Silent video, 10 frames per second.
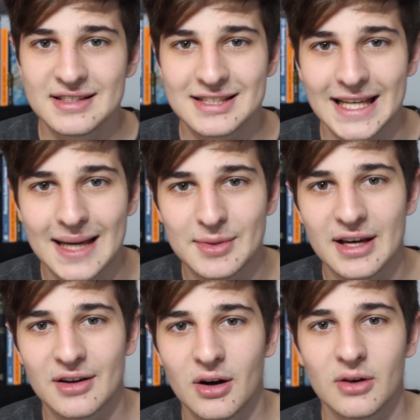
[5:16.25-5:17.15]
scammy
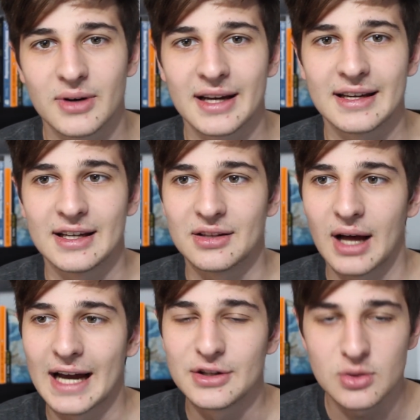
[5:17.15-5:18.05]
at all, right?
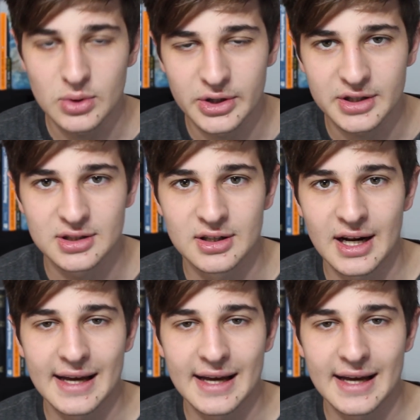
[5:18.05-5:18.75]
I knew it looked good.